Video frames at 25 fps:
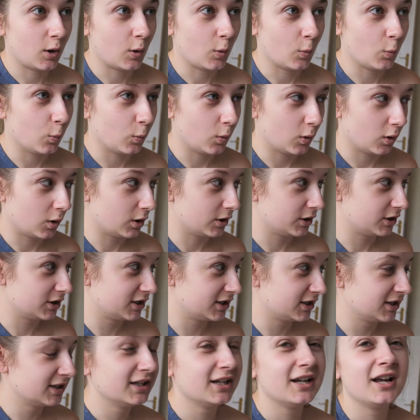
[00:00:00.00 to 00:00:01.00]

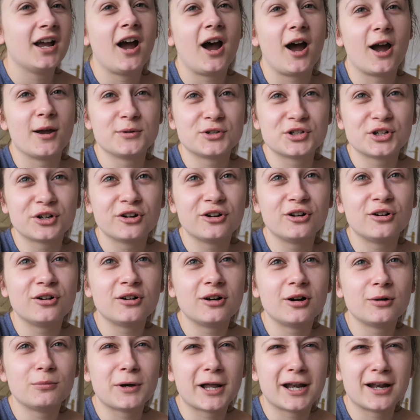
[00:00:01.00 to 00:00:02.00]
What? I'm
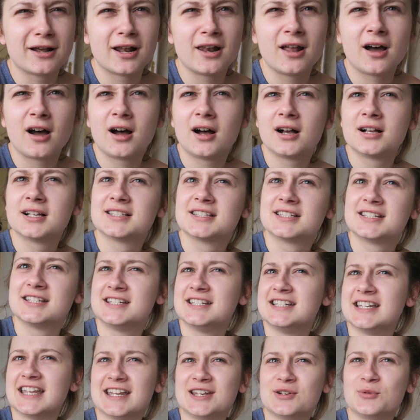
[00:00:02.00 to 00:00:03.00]
sure when I
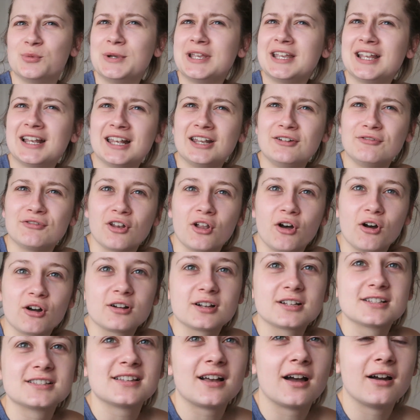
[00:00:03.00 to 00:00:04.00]
last did weekly
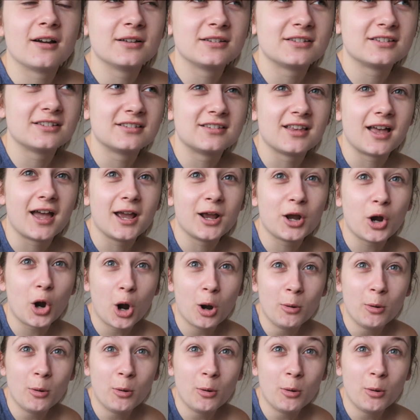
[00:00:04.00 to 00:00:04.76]
vlogs, I was just like,